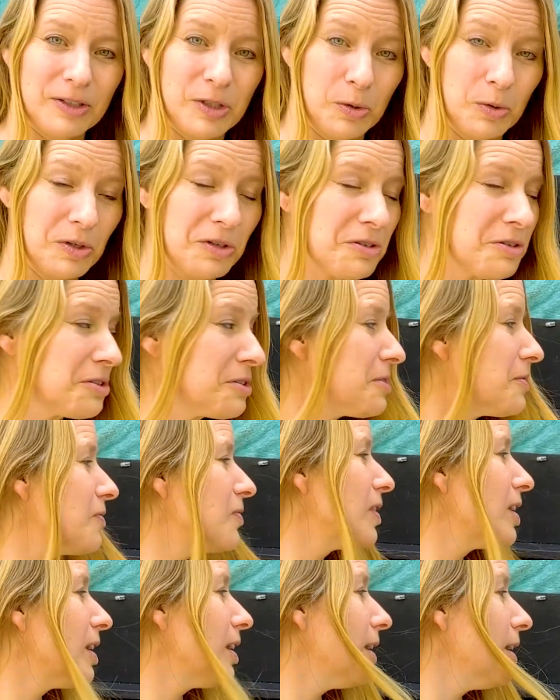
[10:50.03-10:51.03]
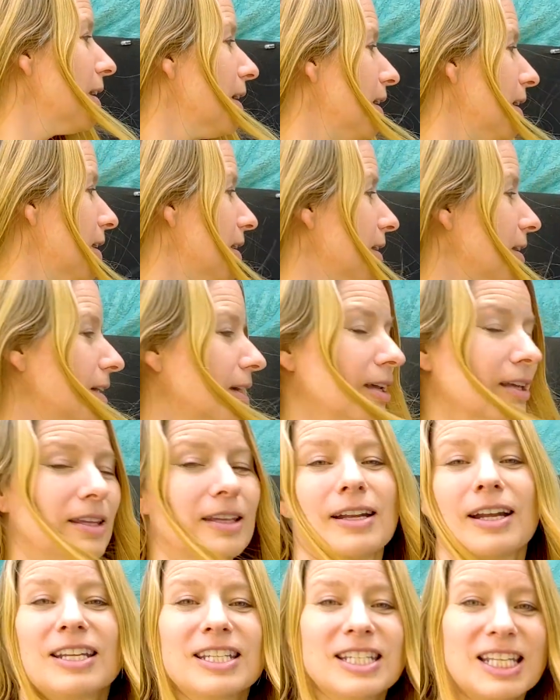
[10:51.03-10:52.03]
doors. And the
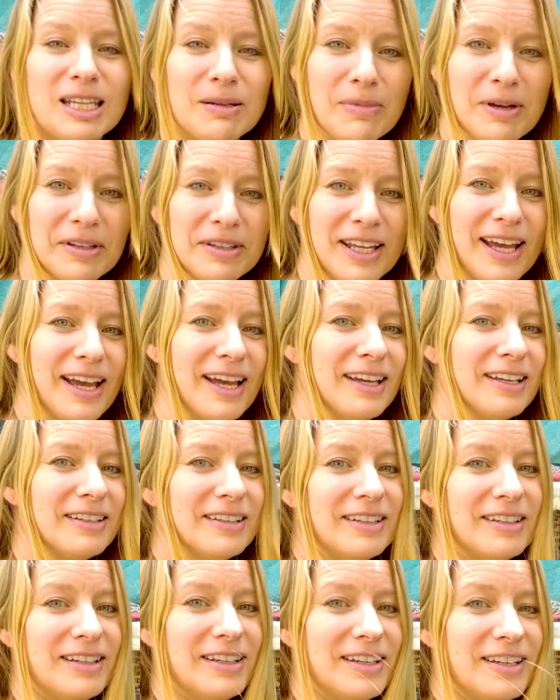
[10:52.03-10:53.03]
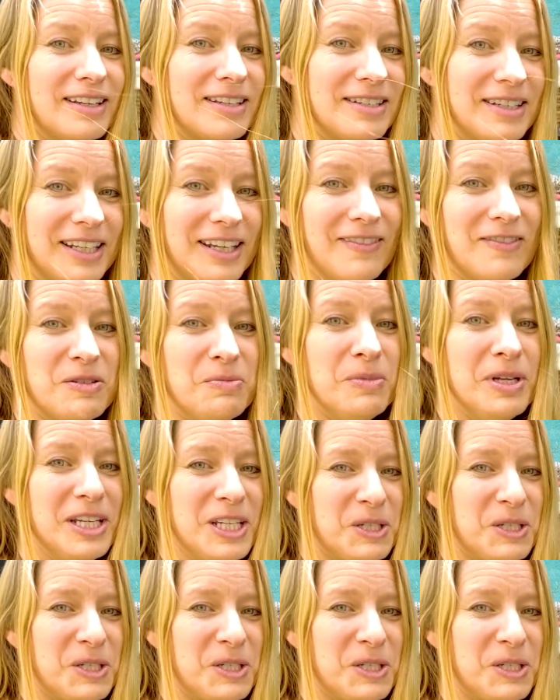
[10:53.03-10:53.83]
nice thing about that is it gives me